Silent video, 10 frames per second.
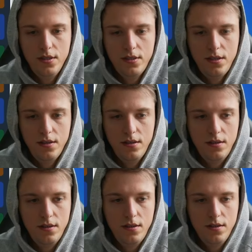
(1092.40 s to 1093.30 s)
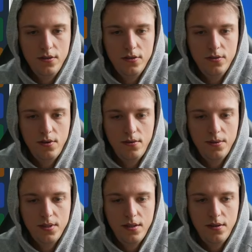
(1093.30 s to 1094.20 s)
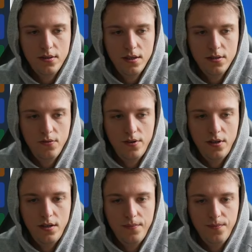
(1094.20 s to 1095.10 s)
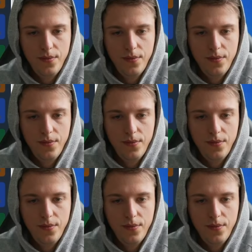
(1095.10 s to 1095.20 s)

this here. This is what our website looks like so far.